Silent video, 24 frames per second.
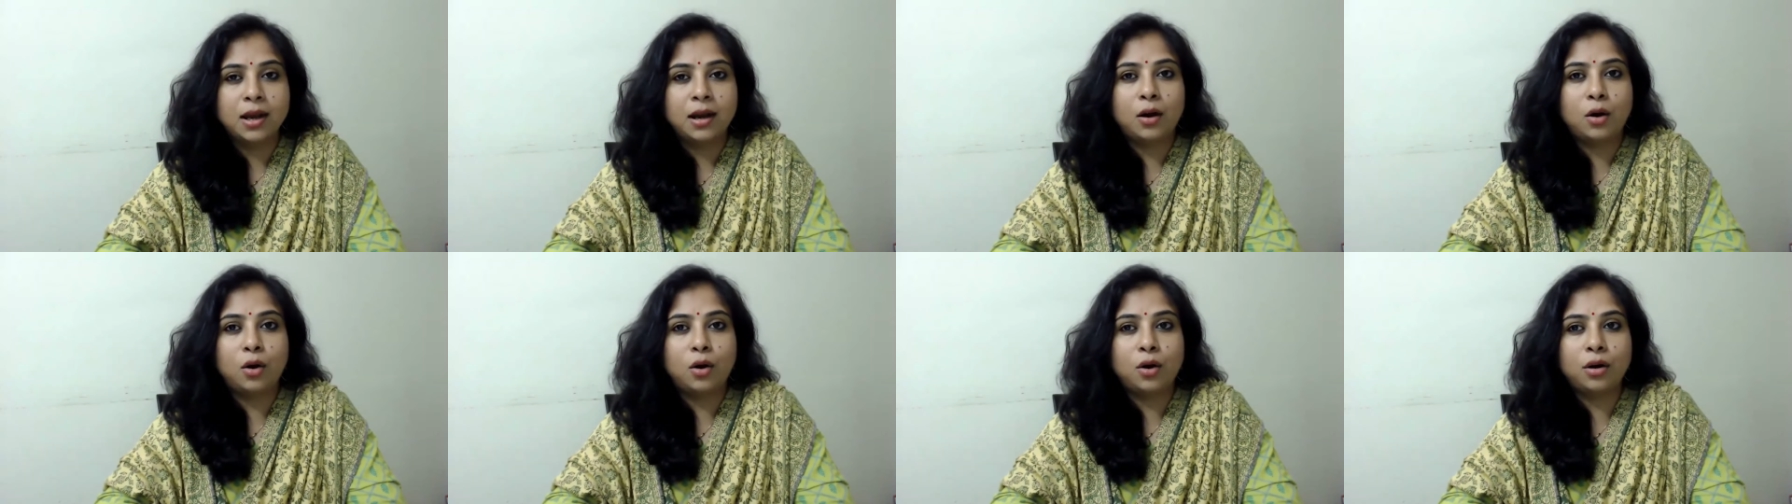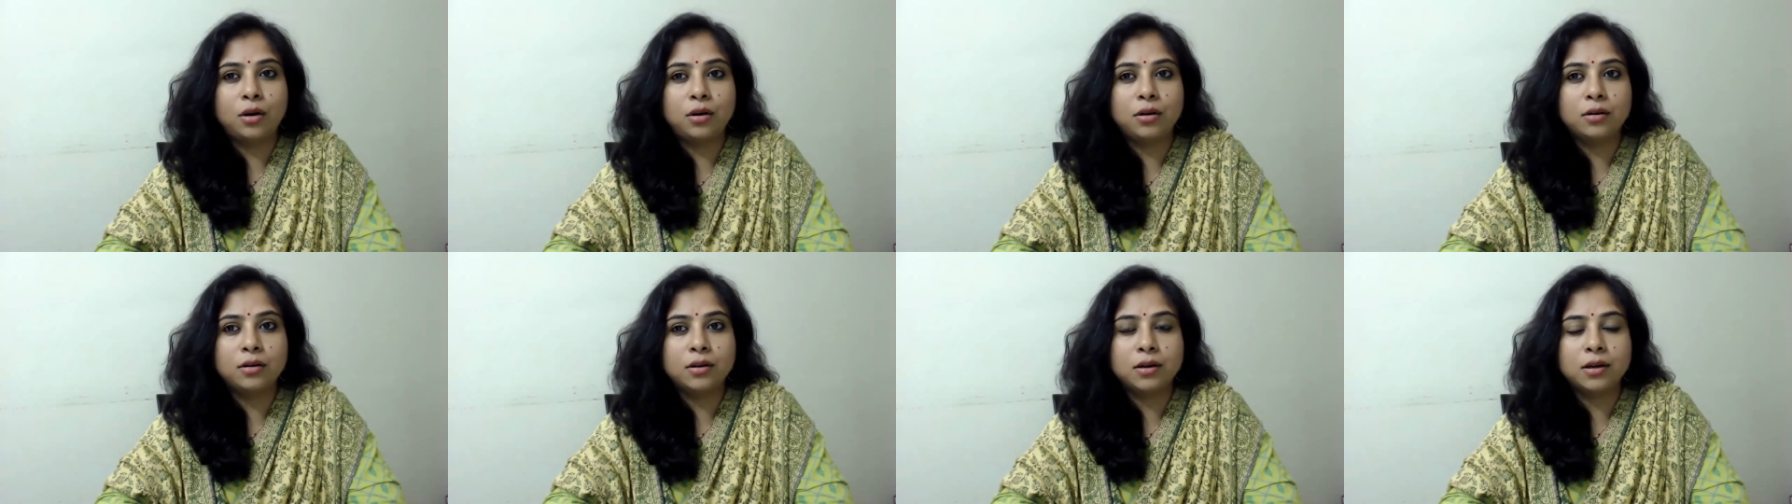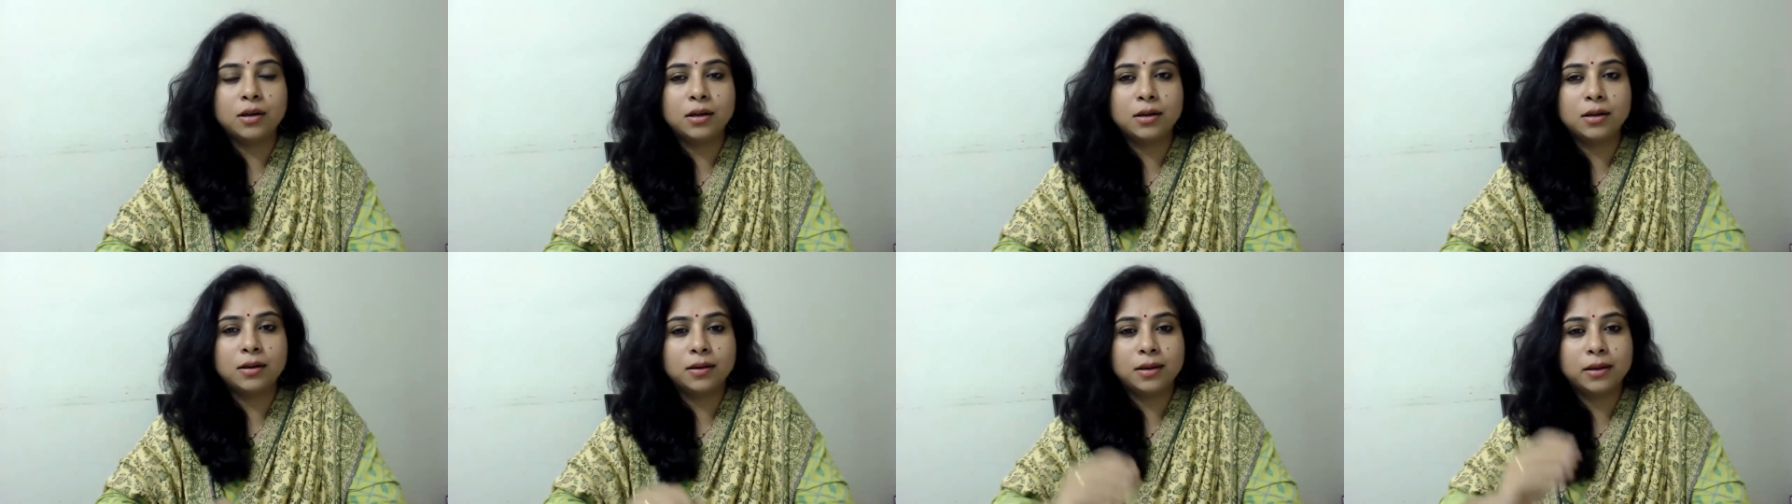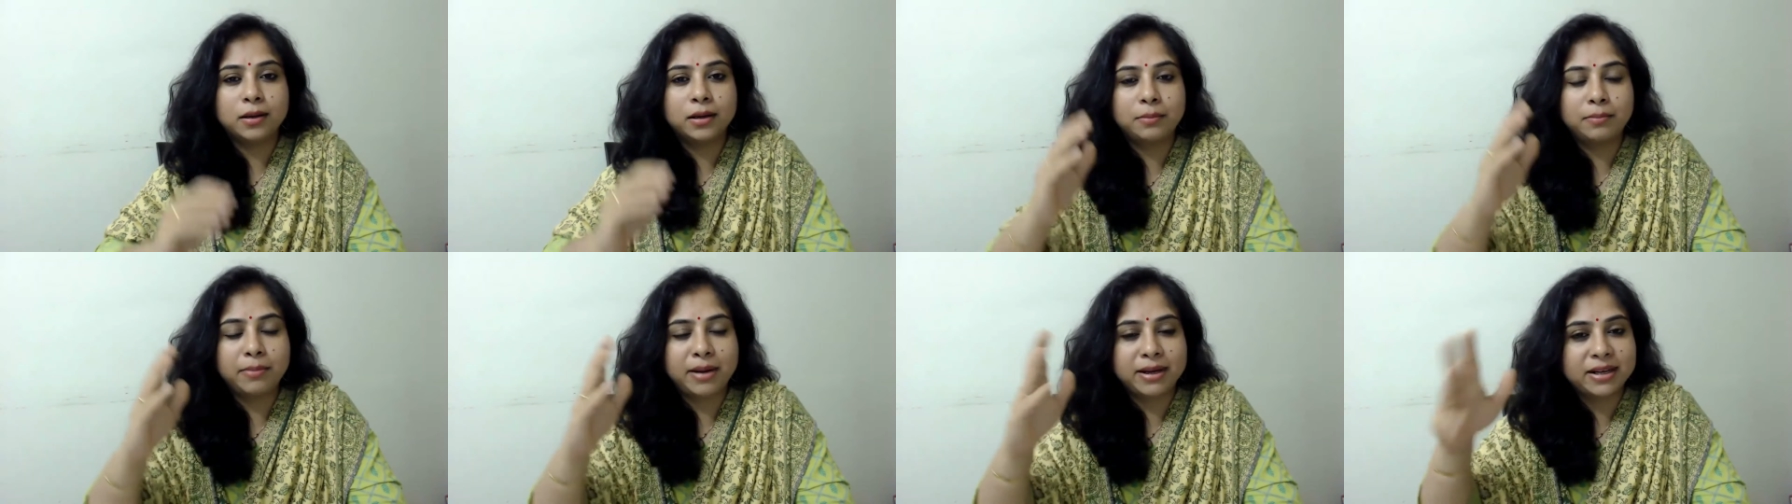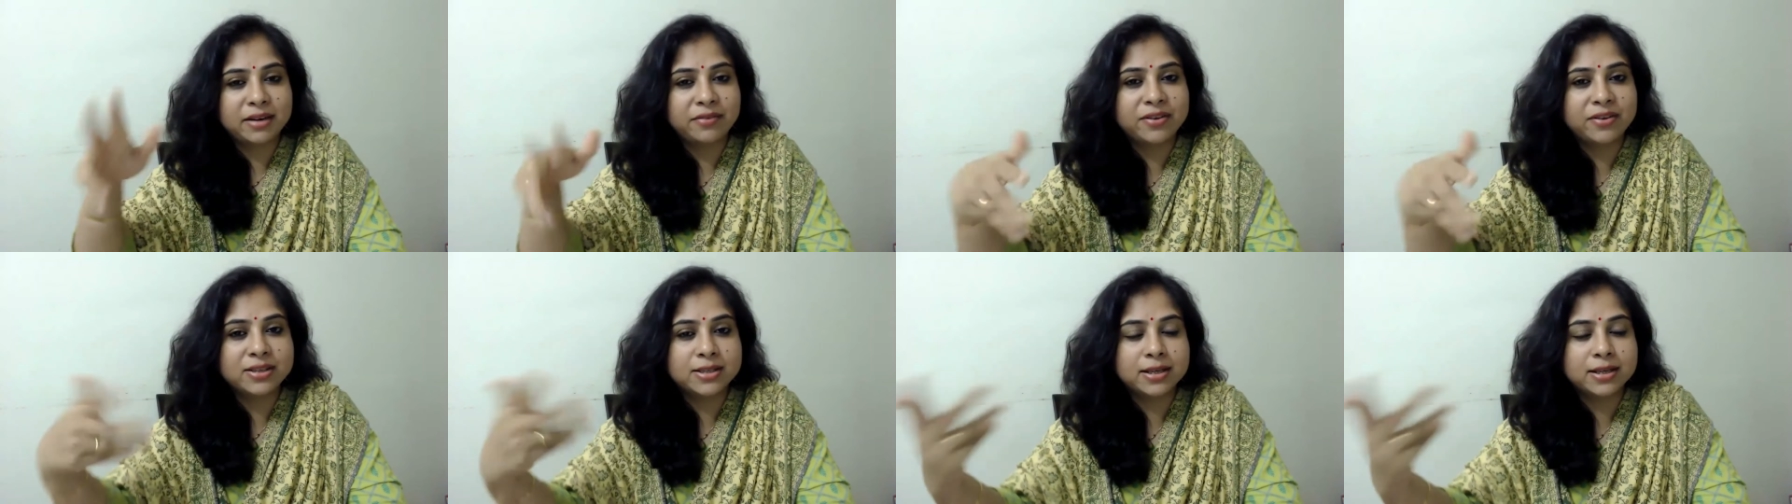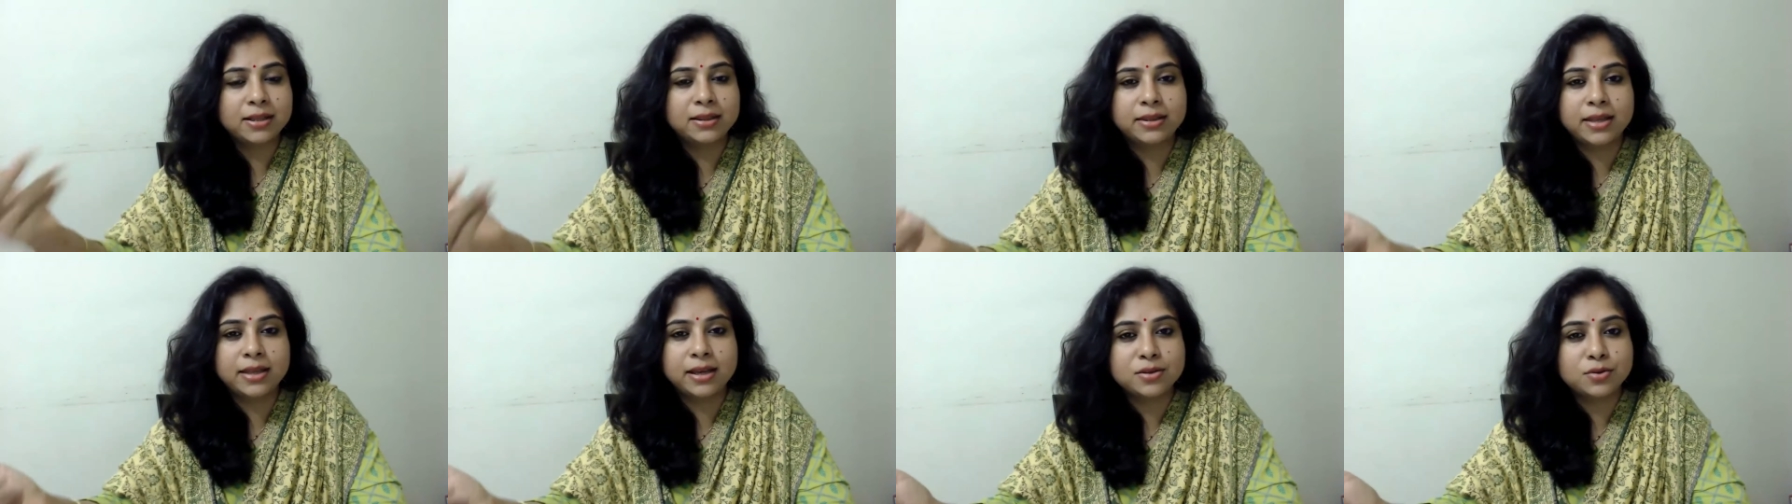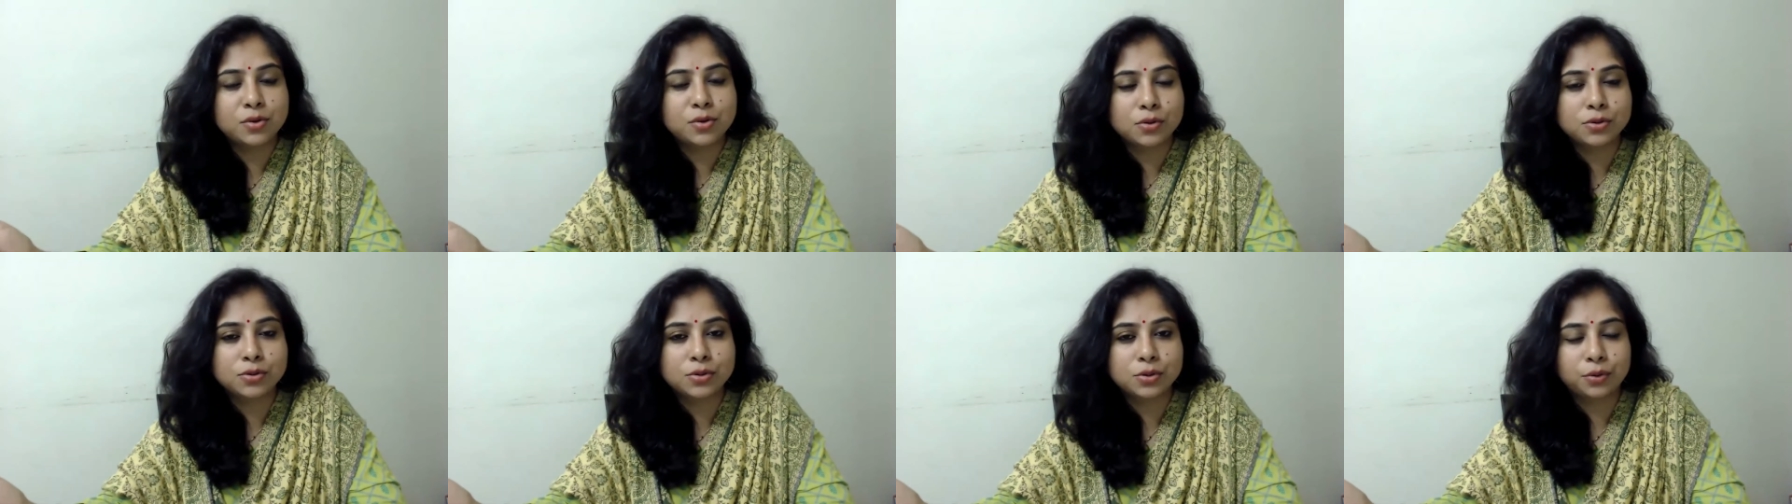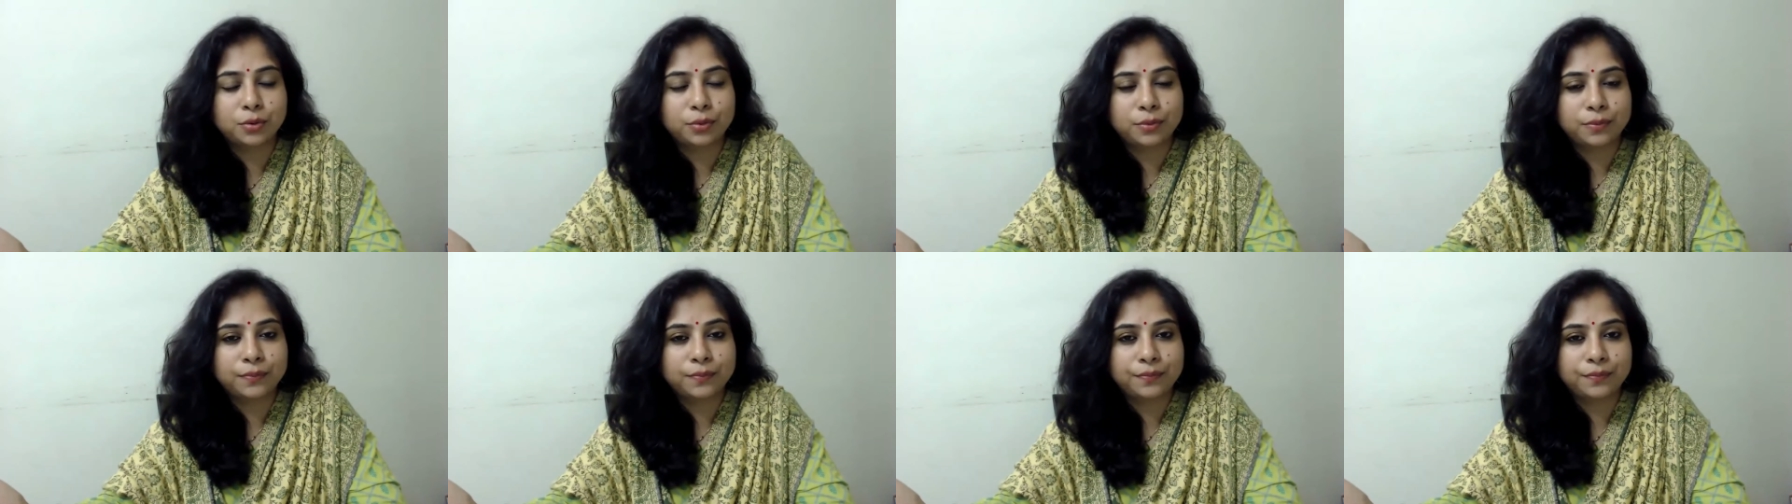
or metaphysical things also.